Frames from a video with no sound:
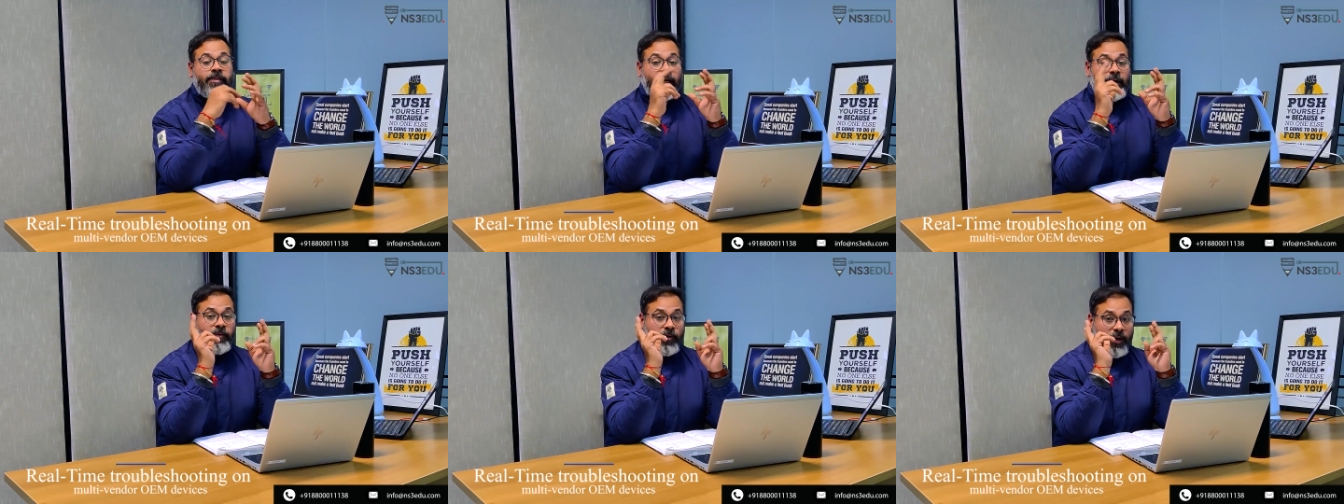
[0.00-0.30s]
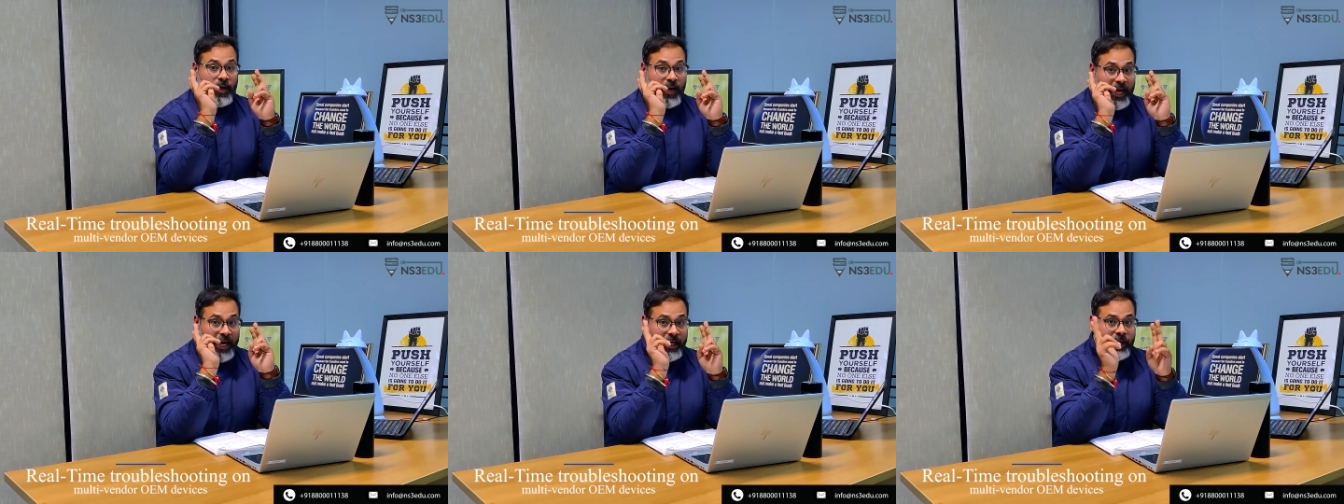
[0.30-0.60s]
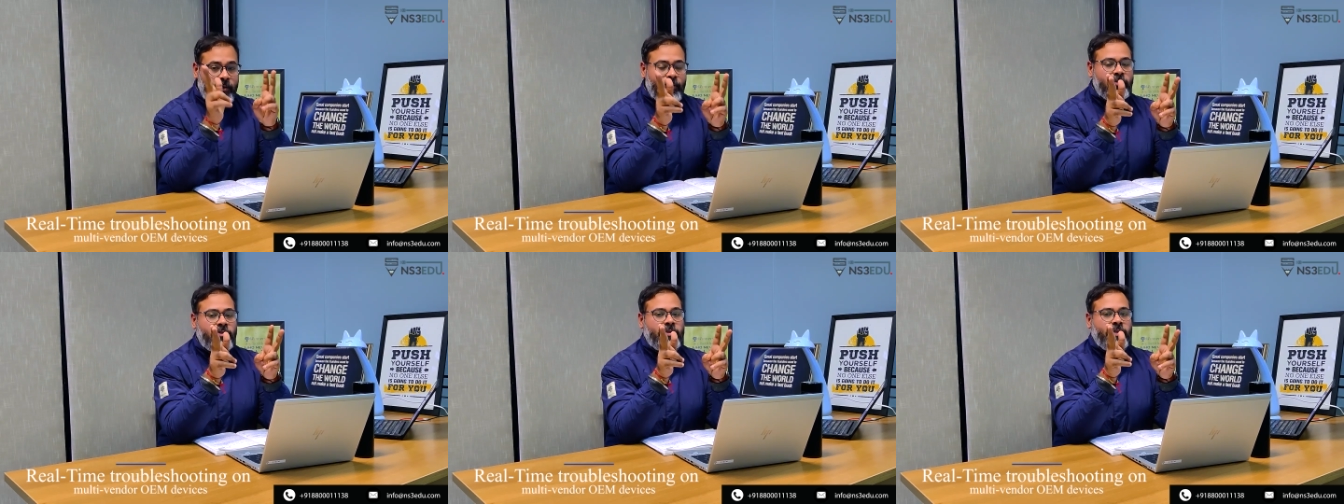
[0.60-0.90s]
I would
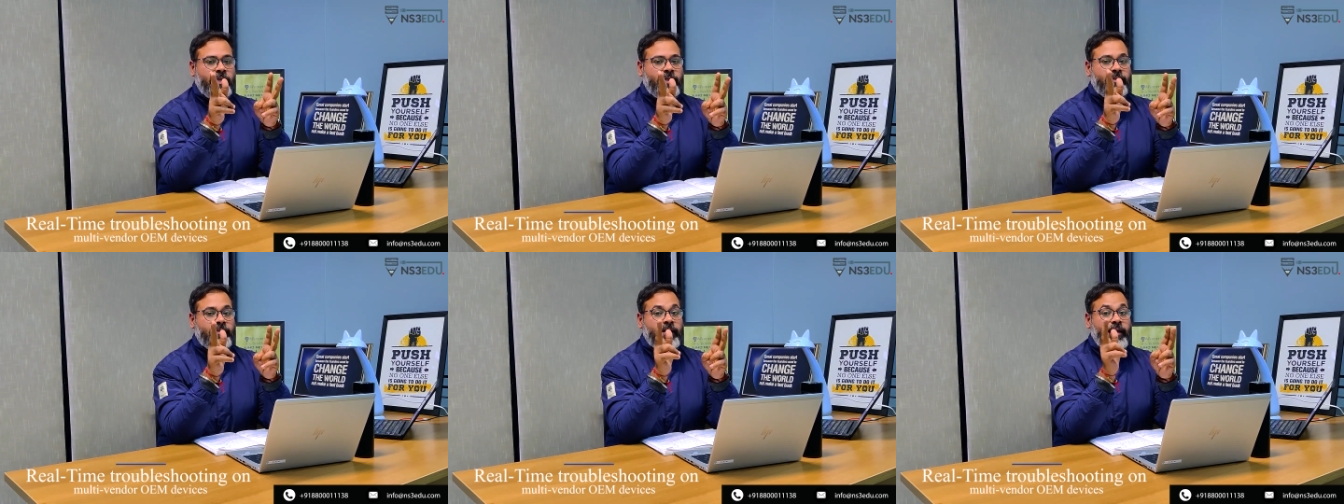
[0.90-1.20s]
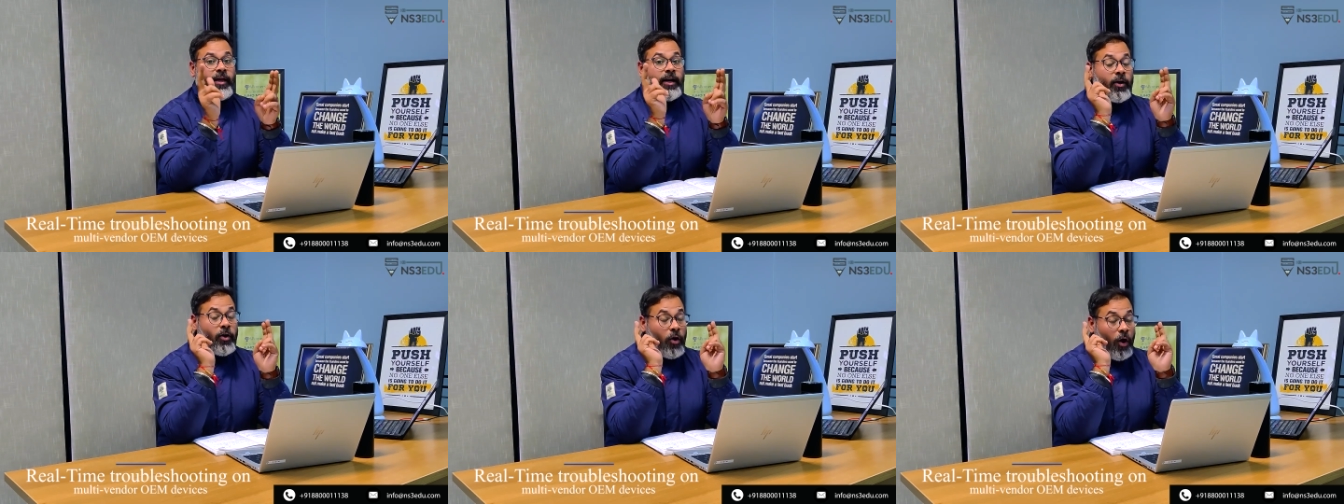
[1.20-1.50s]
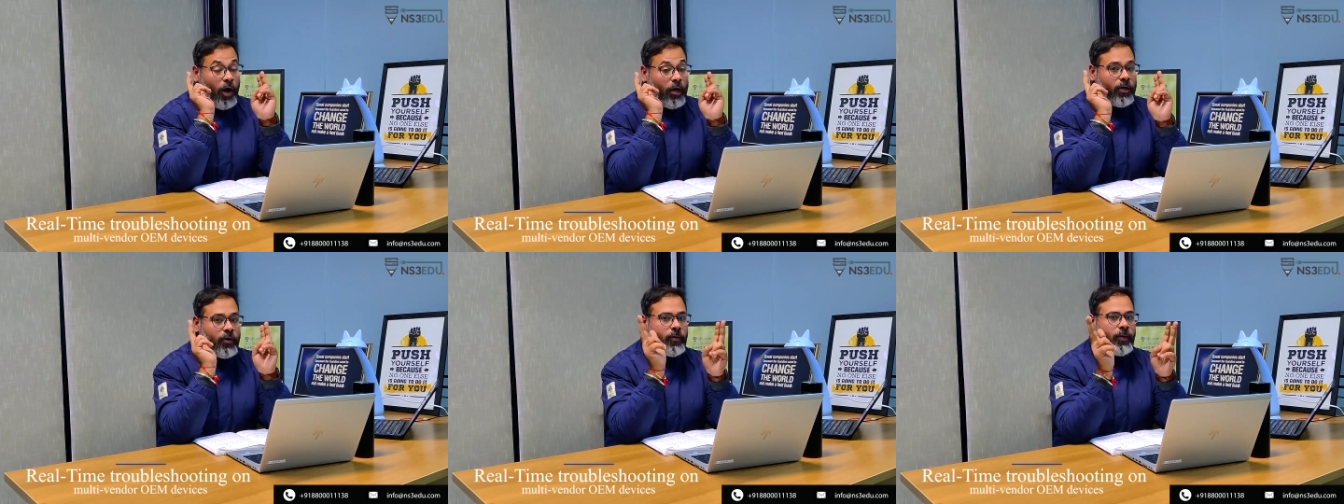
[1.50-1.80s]
like to stress again,
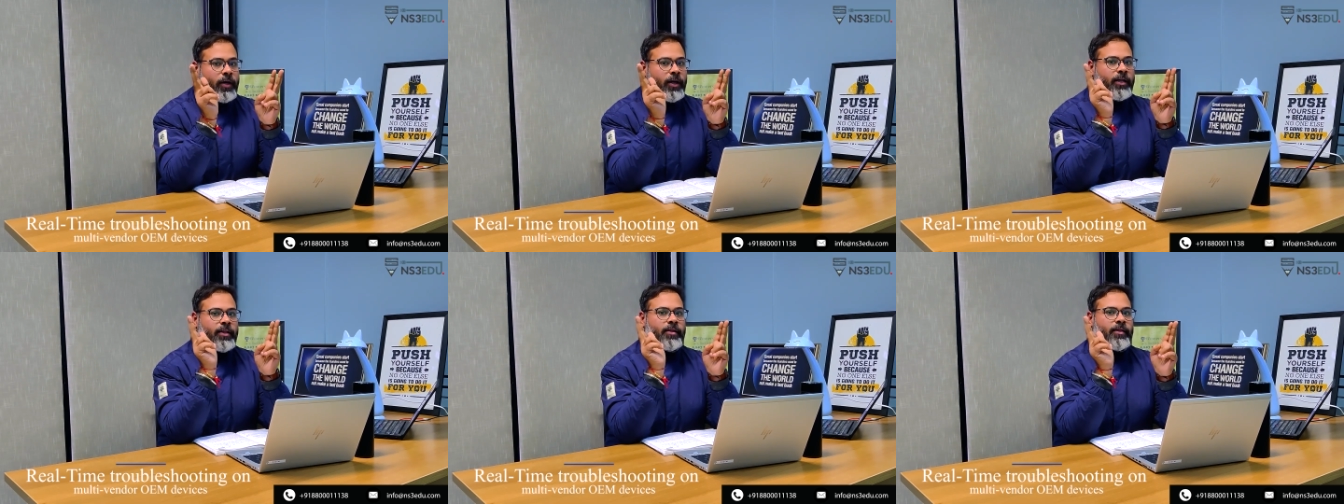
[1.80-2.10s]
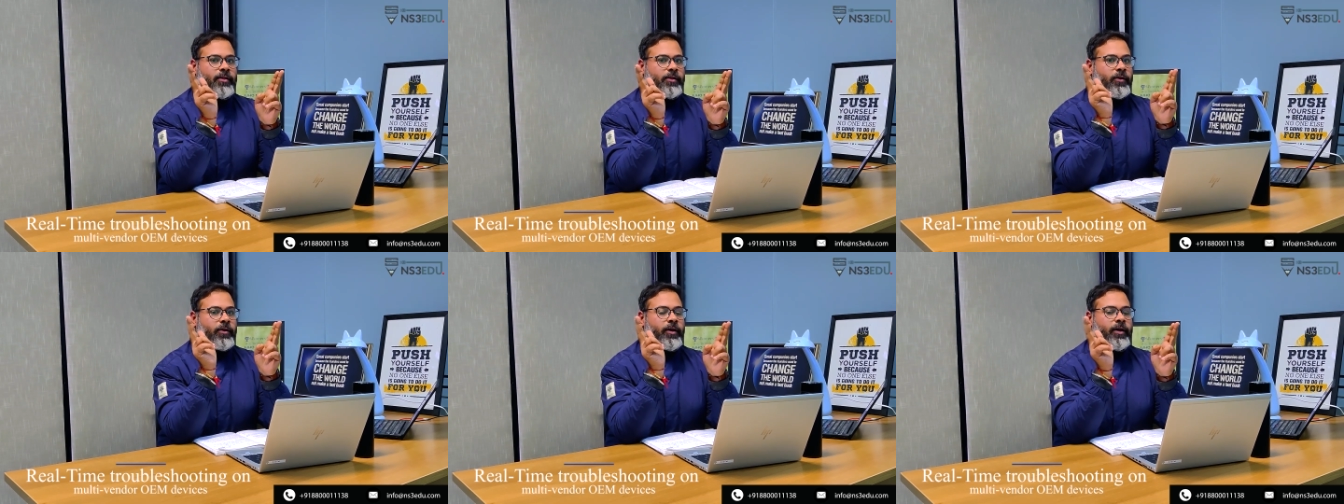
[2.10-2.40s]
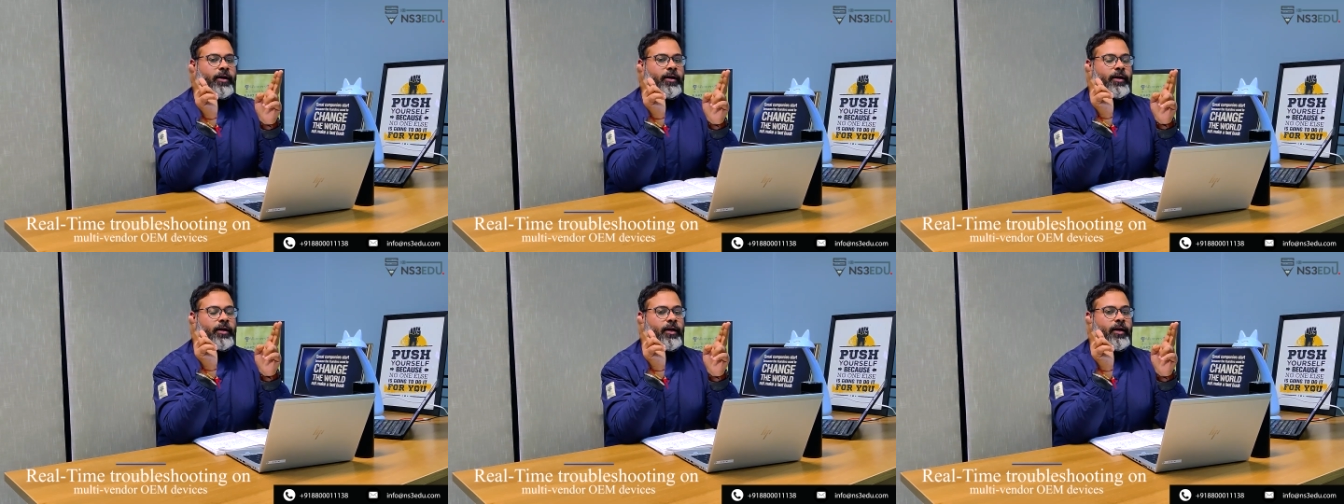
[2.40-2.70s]
not only the
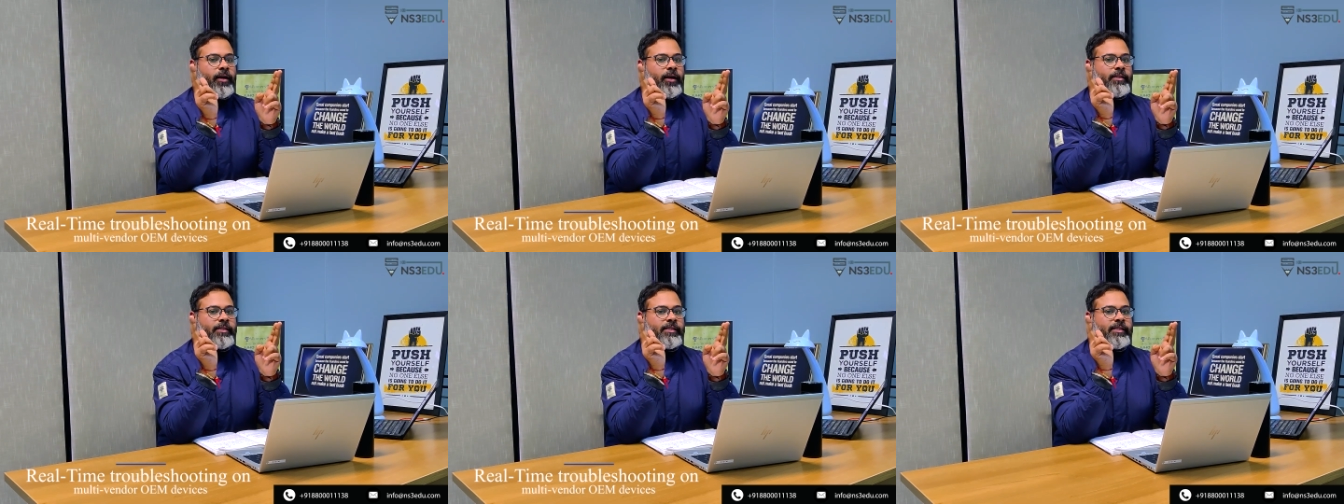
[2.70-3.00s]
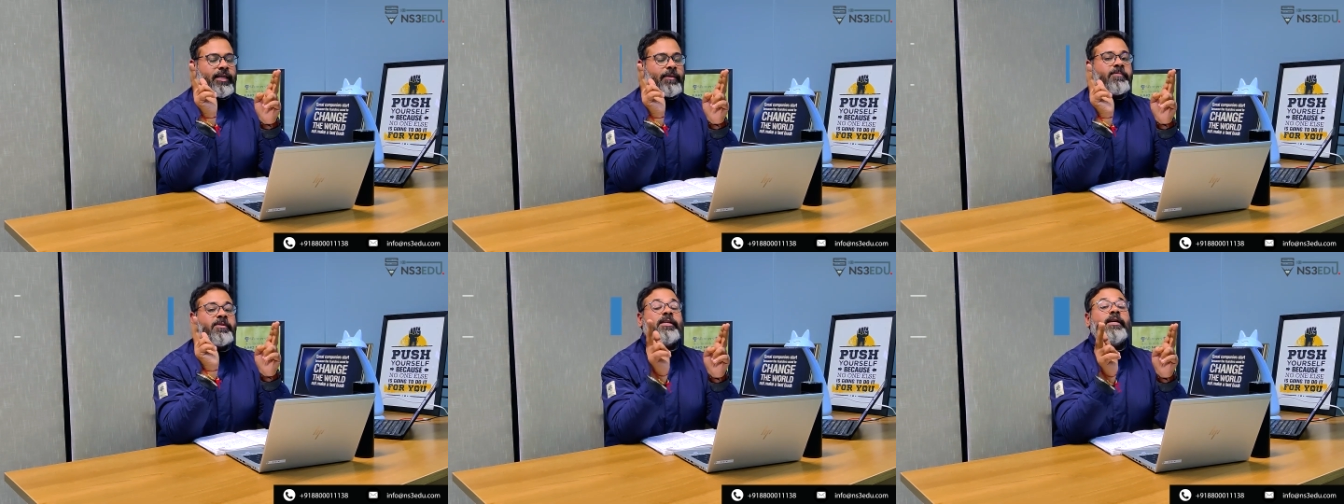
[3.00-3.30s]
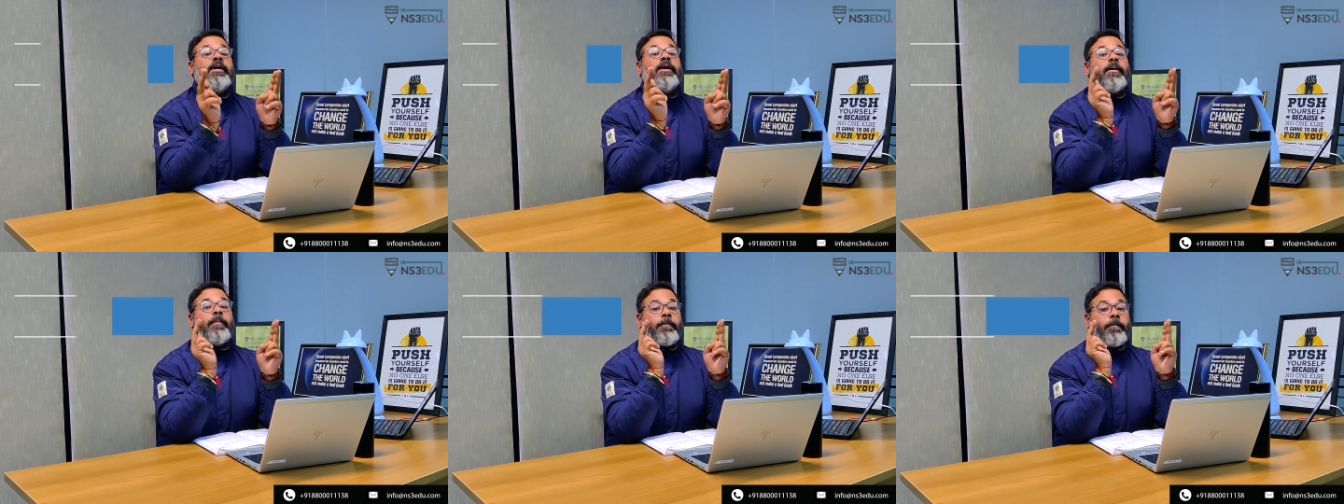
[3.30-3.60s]
theoretical concepts,